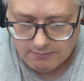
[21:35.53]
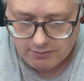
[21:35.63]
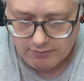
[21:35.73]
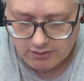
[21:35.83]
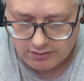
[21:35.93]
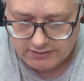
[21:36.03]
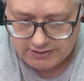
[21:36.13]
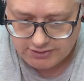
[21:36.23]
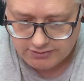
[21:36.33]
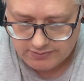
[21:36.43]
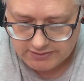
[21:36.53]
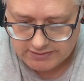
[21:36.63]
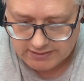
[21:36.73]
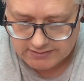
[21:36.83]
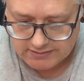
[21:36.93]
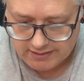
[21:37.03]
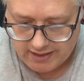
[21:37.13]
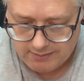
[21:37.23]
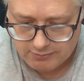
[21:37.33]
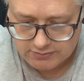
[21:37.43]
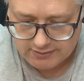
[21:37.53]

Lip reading: but regarding issue 26, the cables